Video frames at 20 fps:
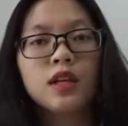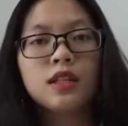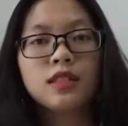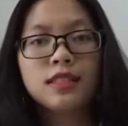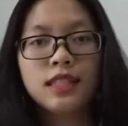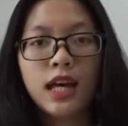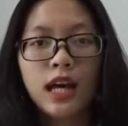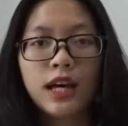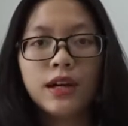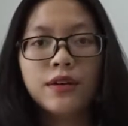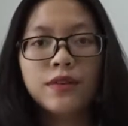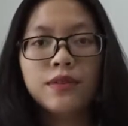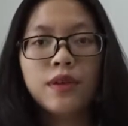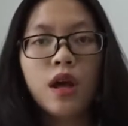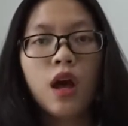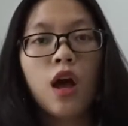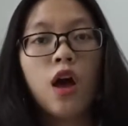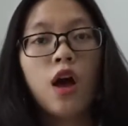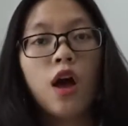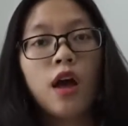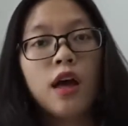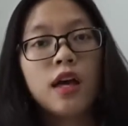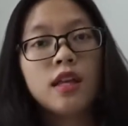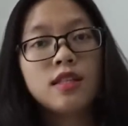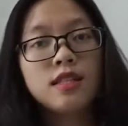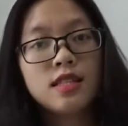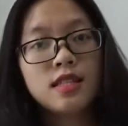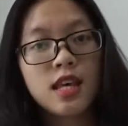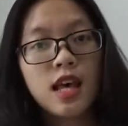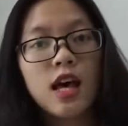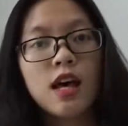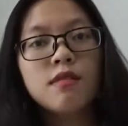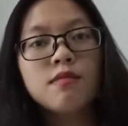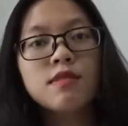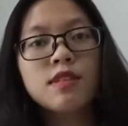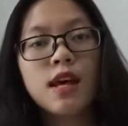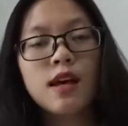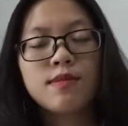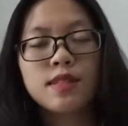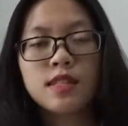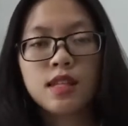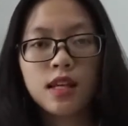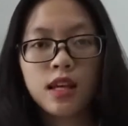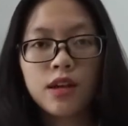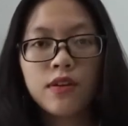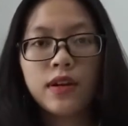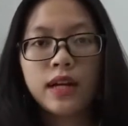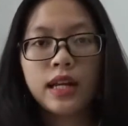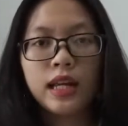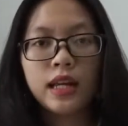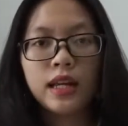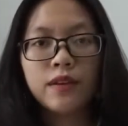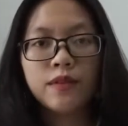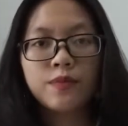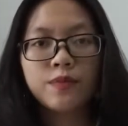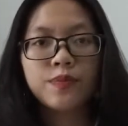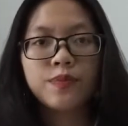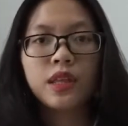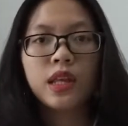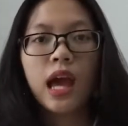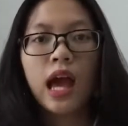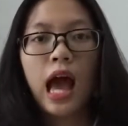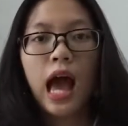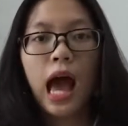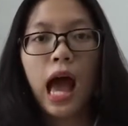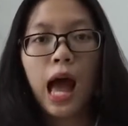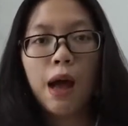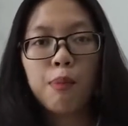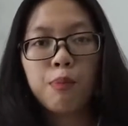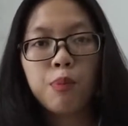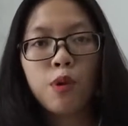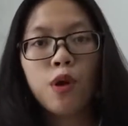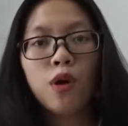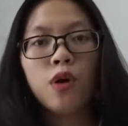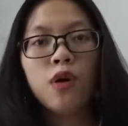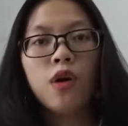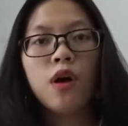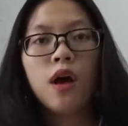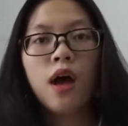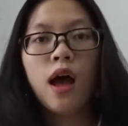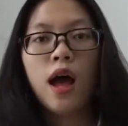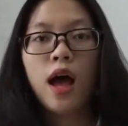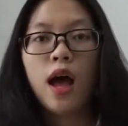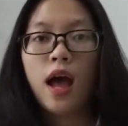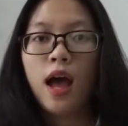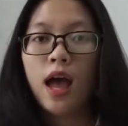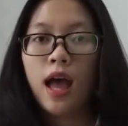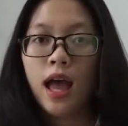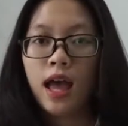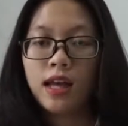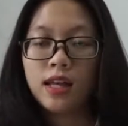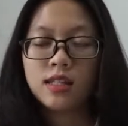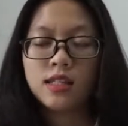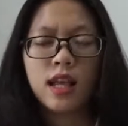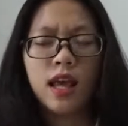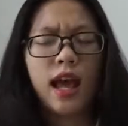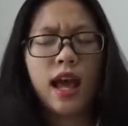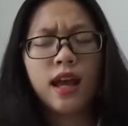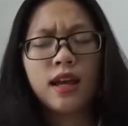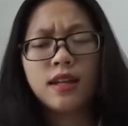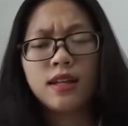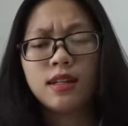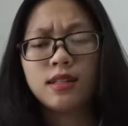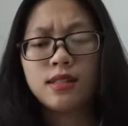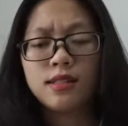So, in terms of security, Apple has a